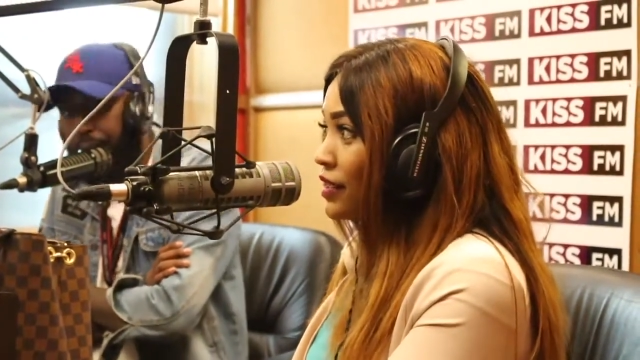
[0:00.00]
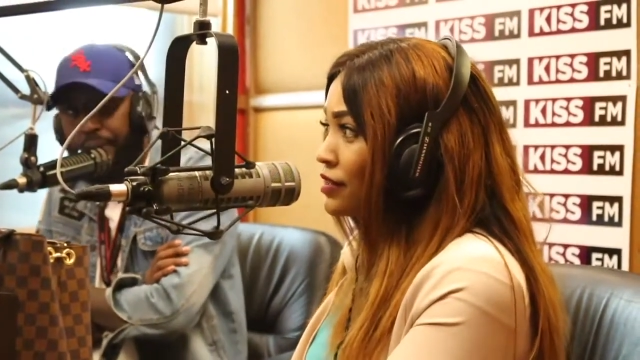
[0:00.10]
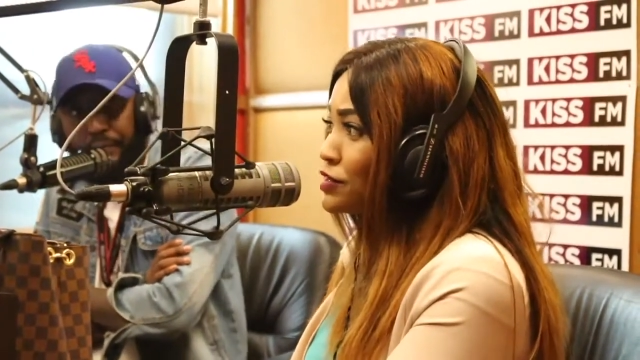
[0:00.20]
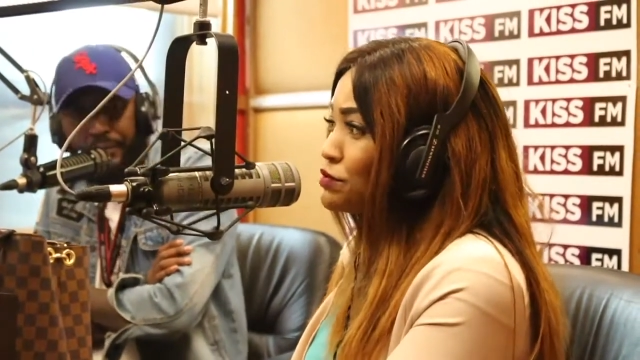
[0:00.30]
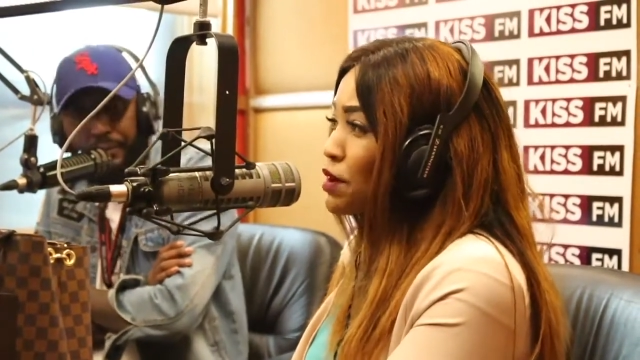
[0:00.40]

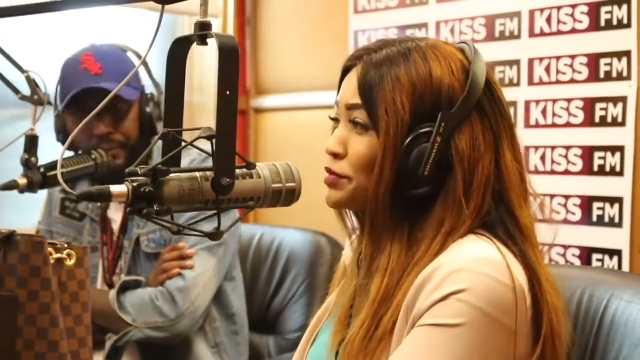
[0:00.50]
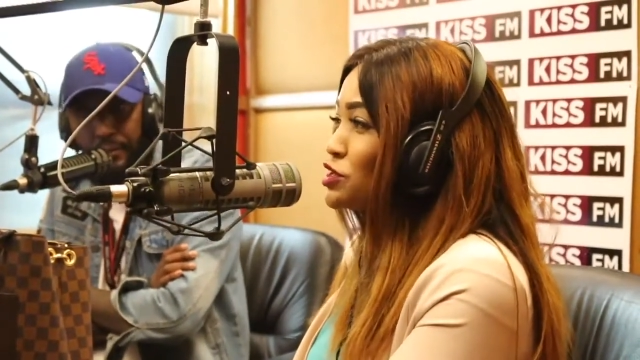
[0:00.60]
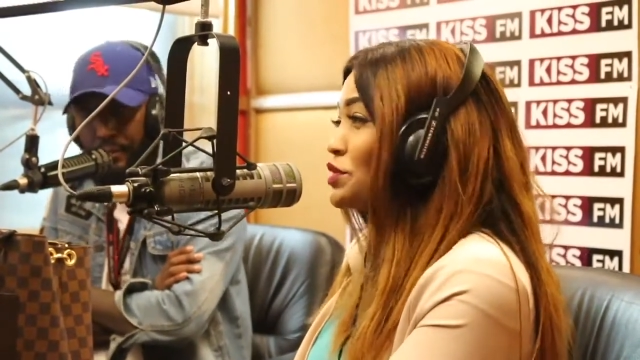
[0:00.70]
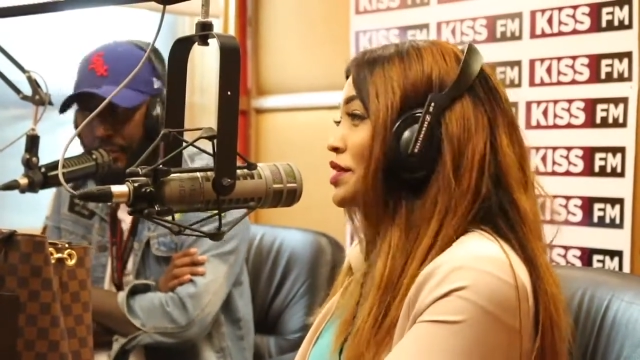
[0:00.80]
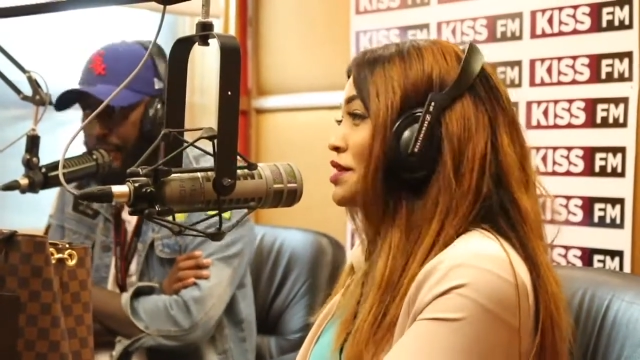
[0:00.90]
and that's why I'm
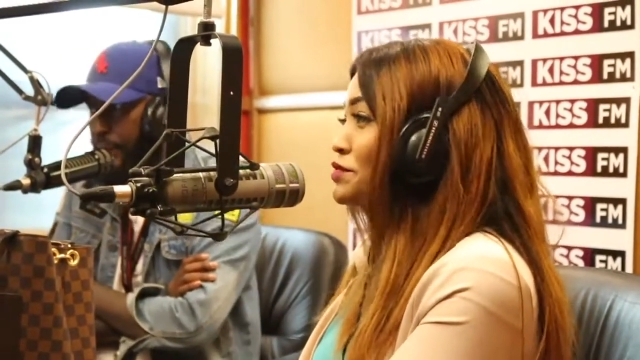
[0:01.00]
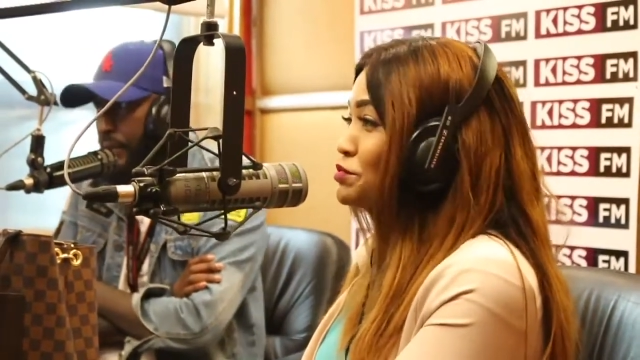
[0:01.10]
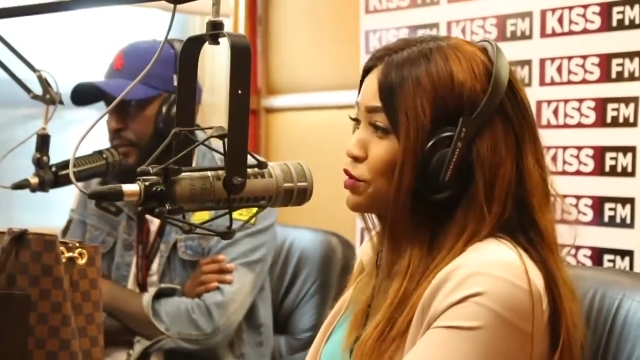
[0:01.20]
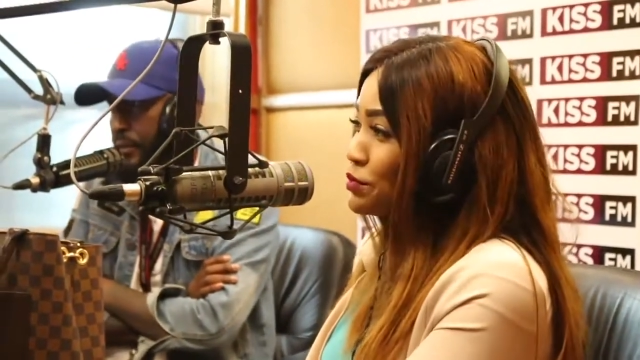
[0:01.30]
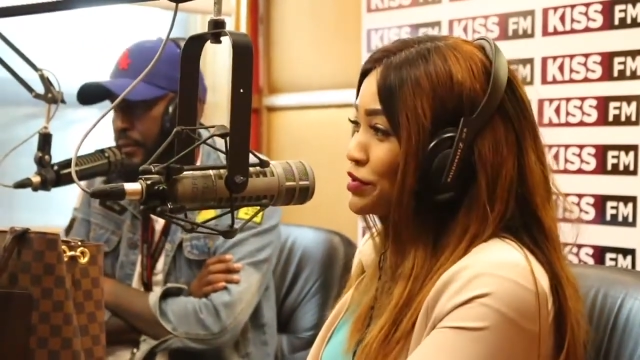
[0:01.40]
enjoying every
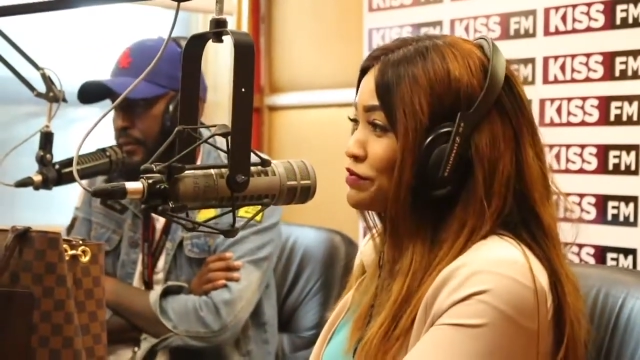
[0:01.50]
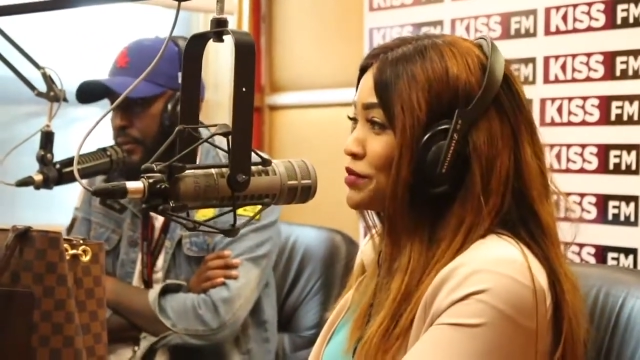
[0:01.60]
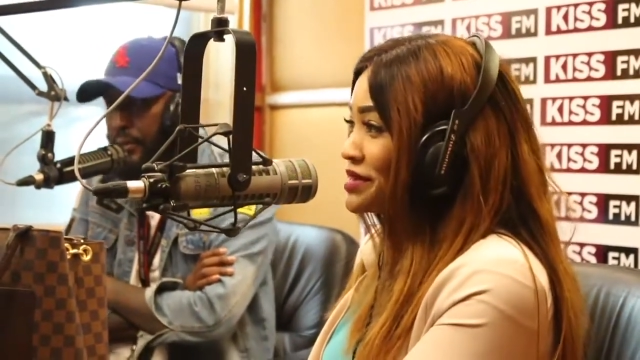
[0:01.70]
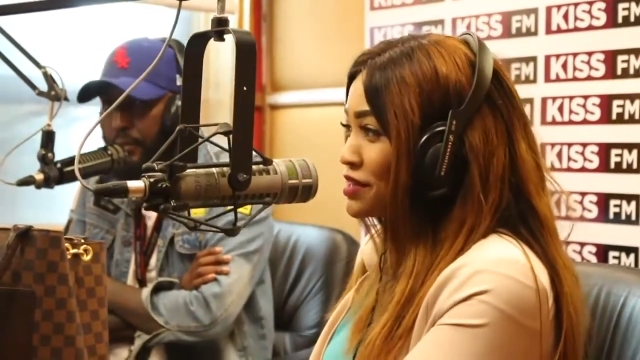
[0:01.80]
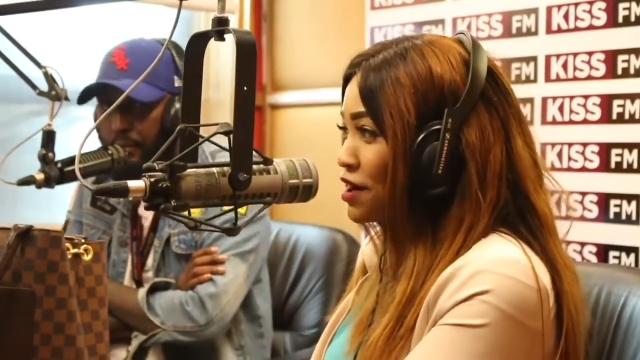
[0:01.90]
moment of
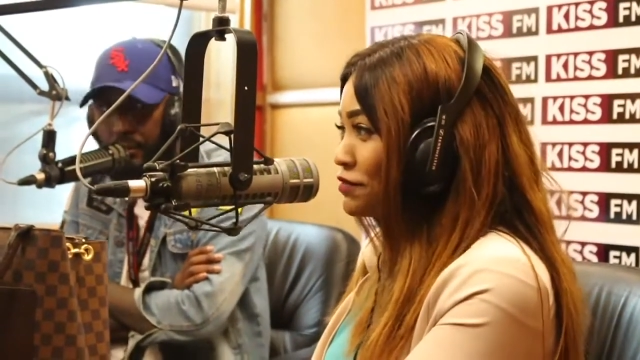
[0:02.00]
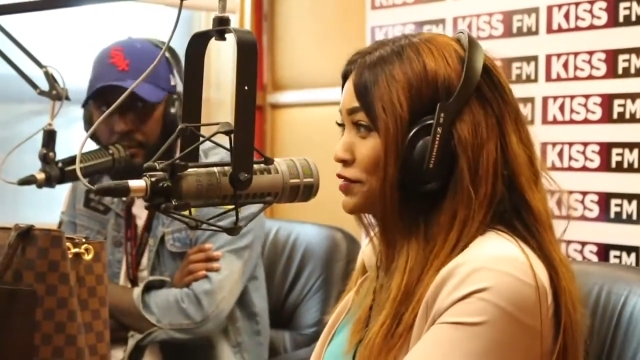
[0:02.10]
myself